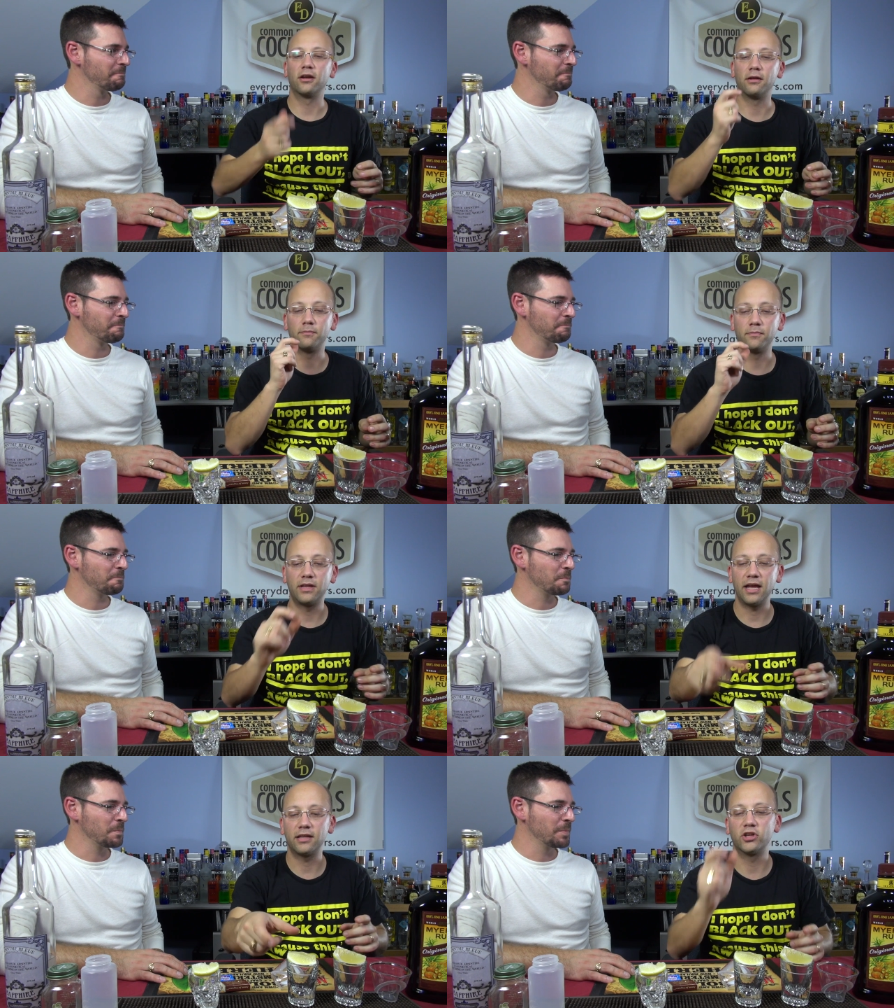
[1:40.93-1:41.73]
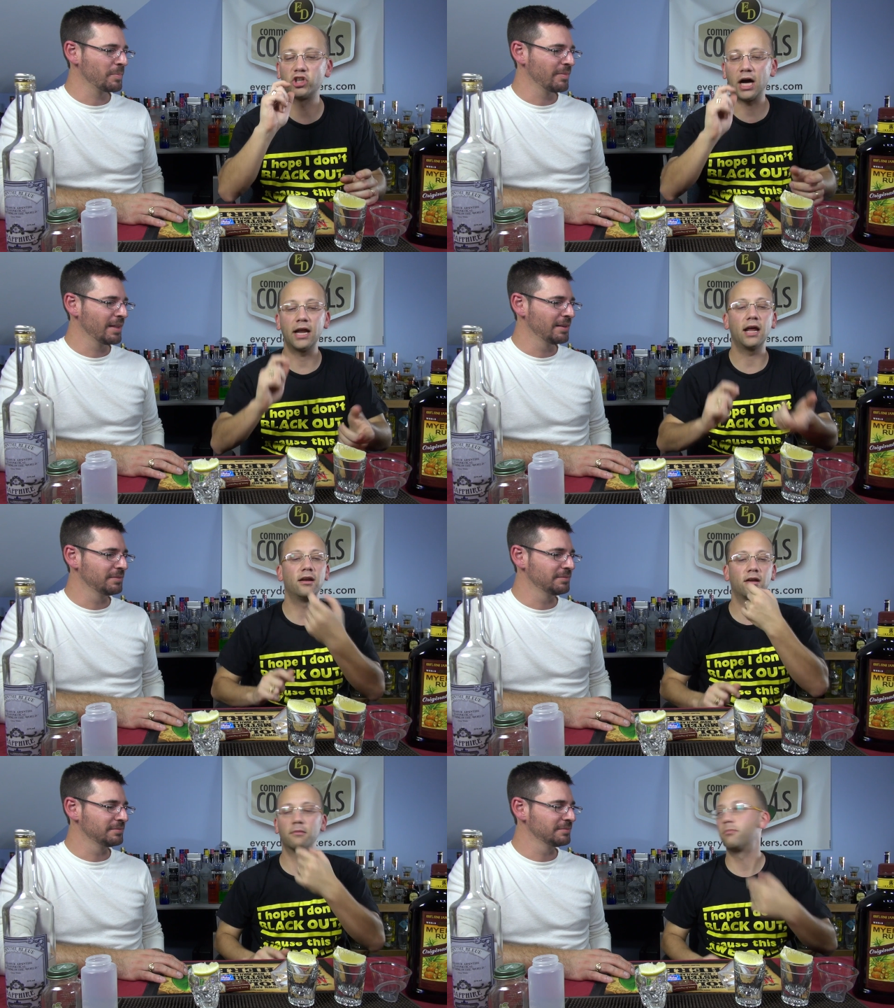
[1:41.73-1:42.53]
Speaker 1: gonna take the shot and
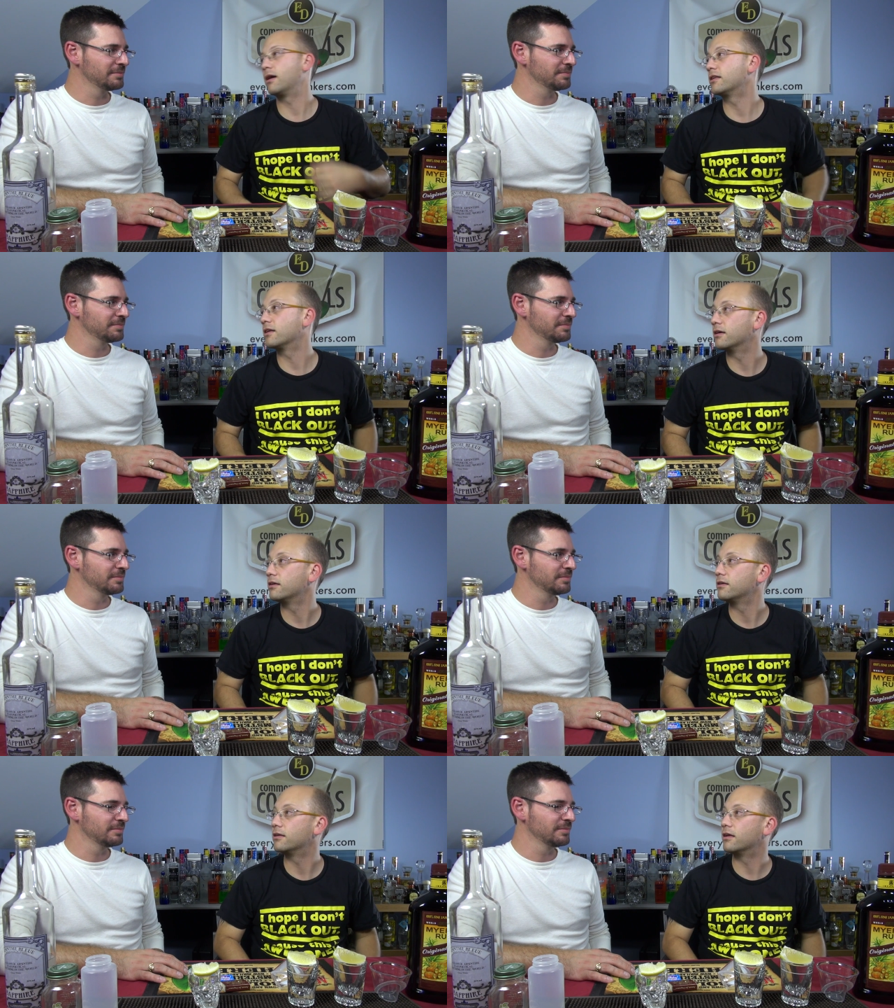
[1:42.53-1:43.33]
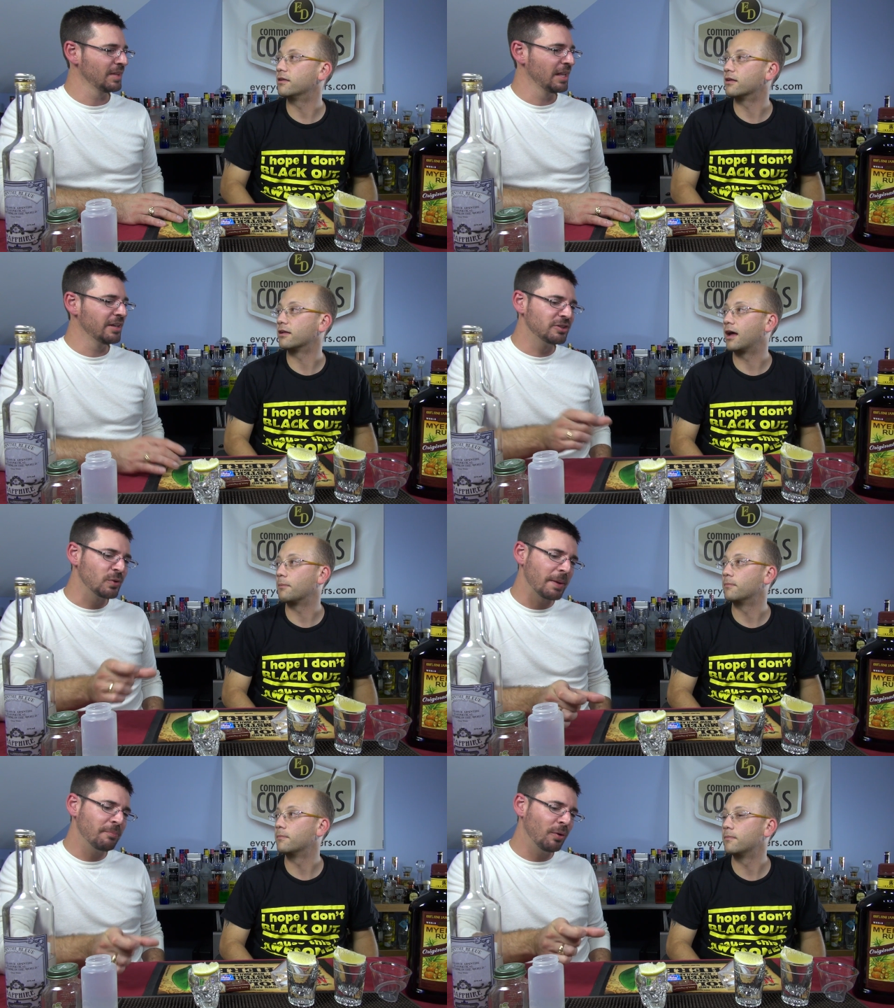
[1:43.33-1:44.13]
you're gonna bite the the, the lime.
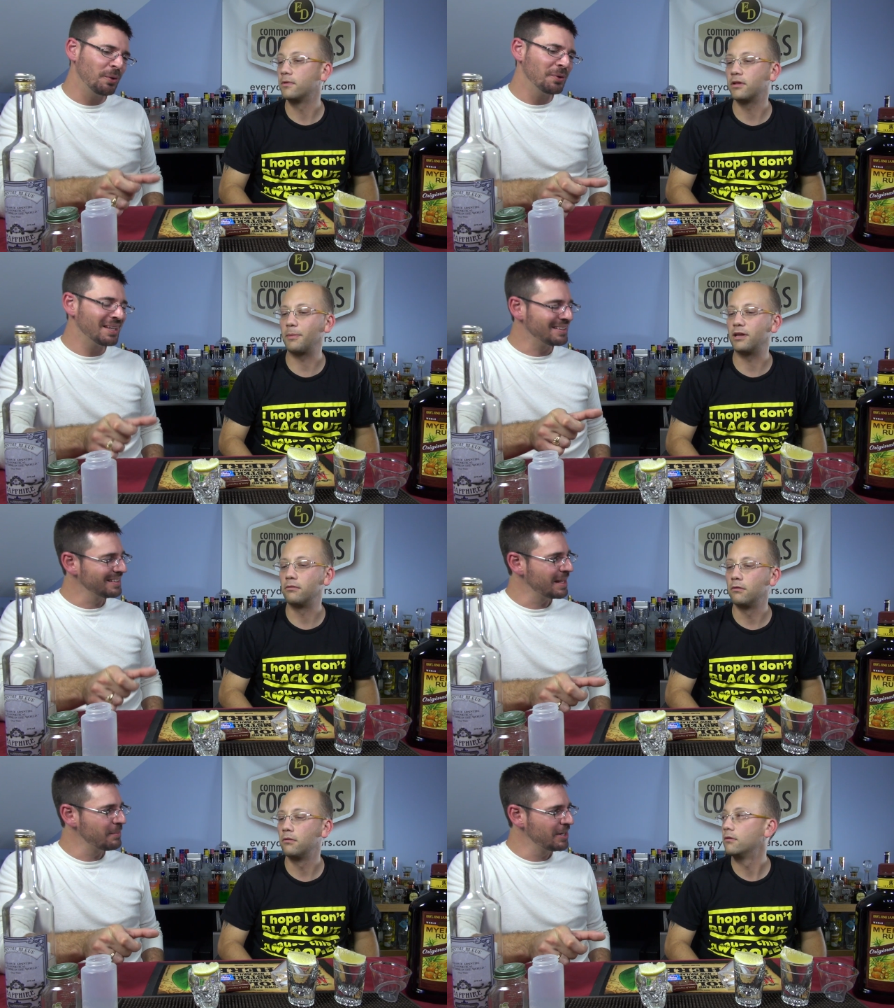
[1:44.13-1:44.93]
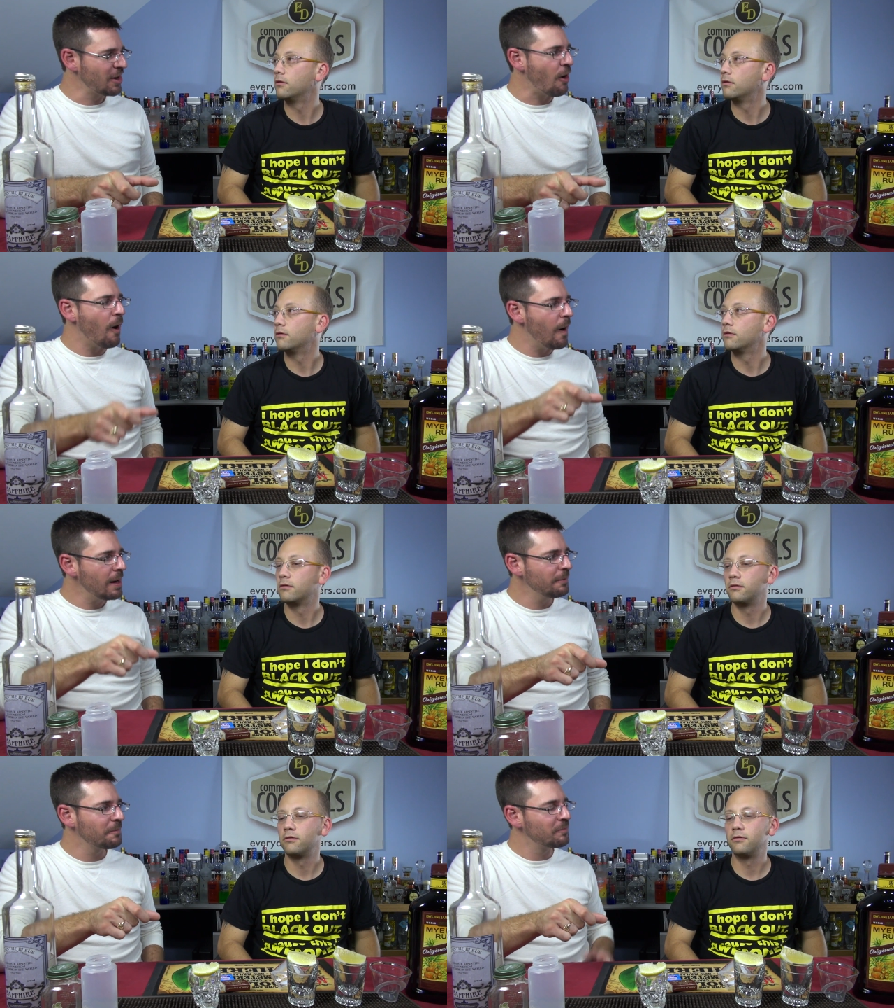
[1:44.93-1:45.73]
Do I
Speaker 2: pull lemon. the lemon
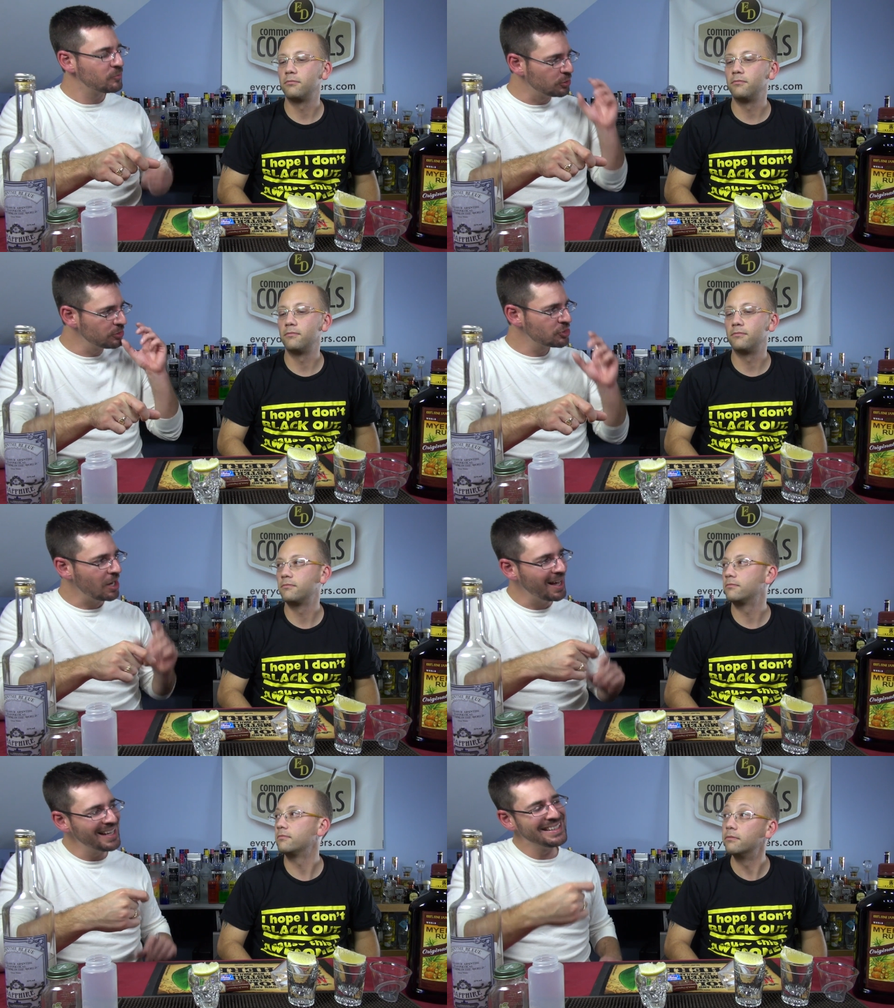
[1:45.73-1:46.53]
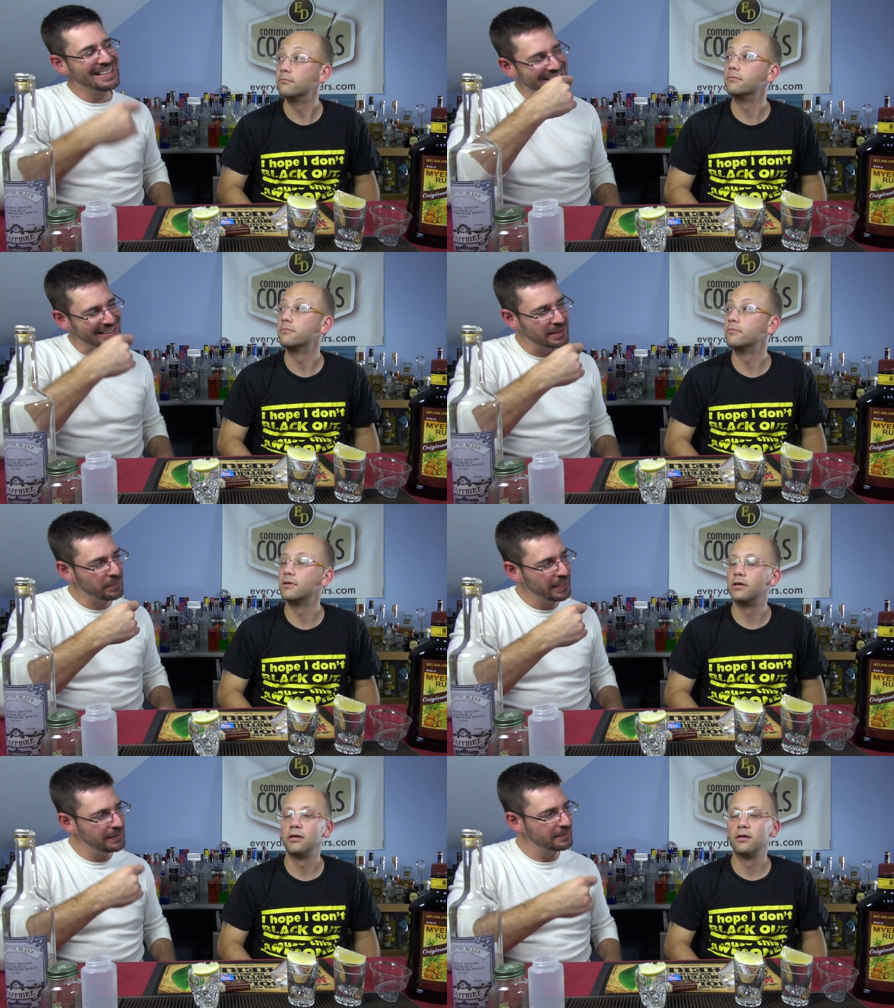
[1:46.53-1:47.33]
off, do the shot, then
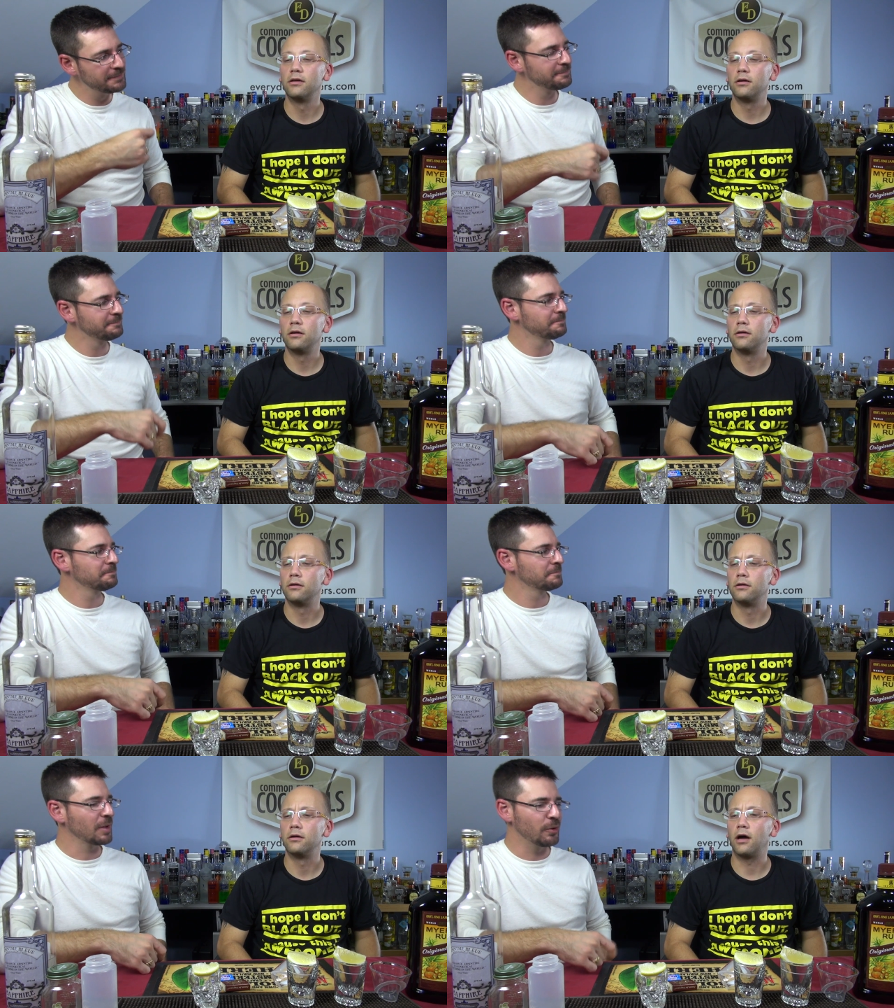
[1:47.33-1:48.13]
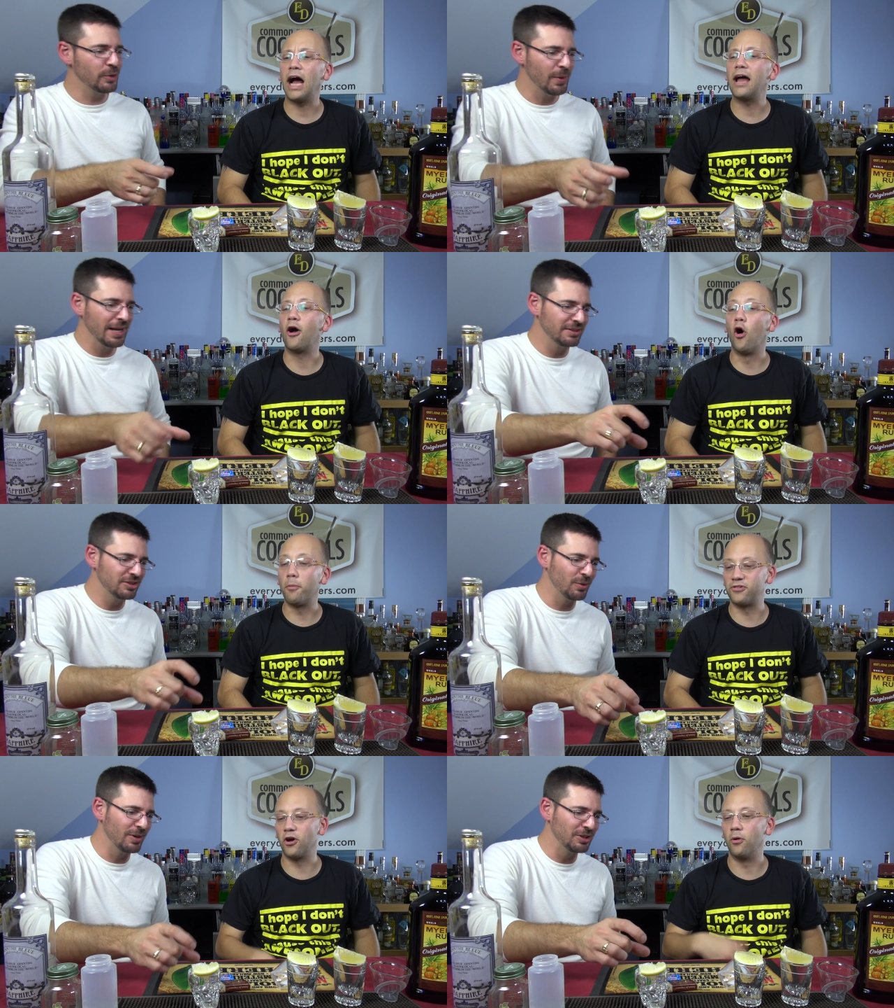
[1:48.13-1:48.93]
bite? Or do I, I
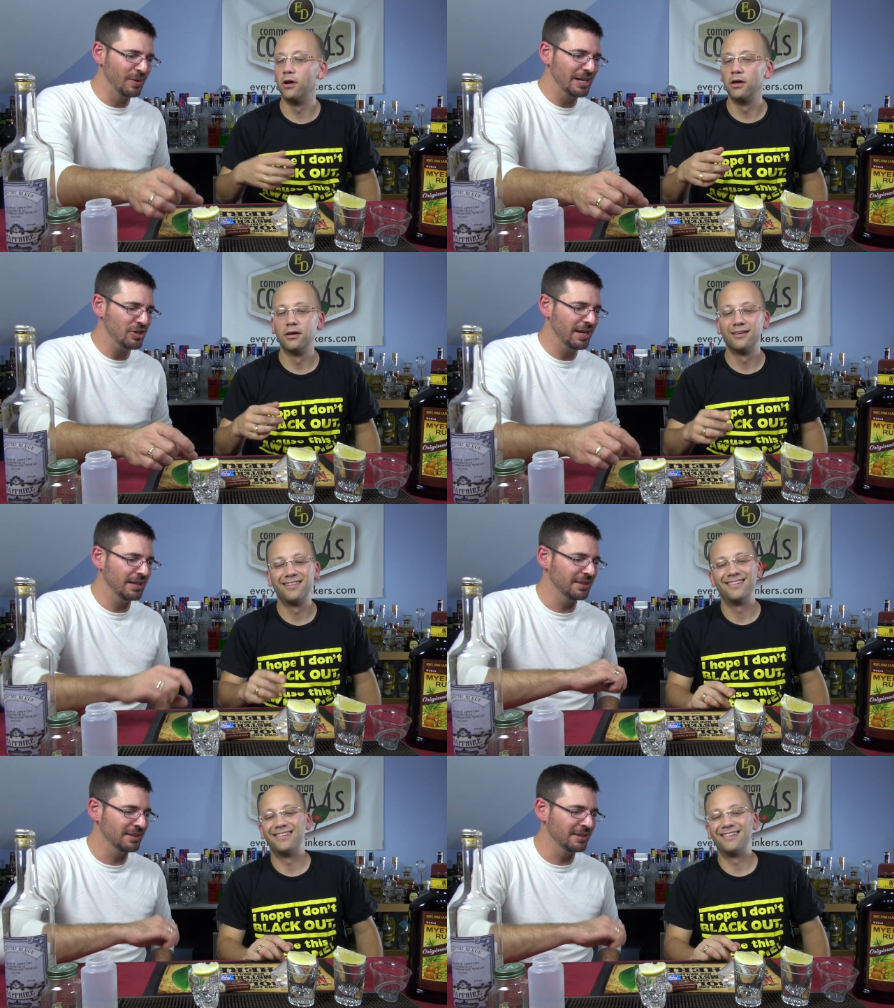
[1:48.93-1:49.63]
hope do so. I, do I try to?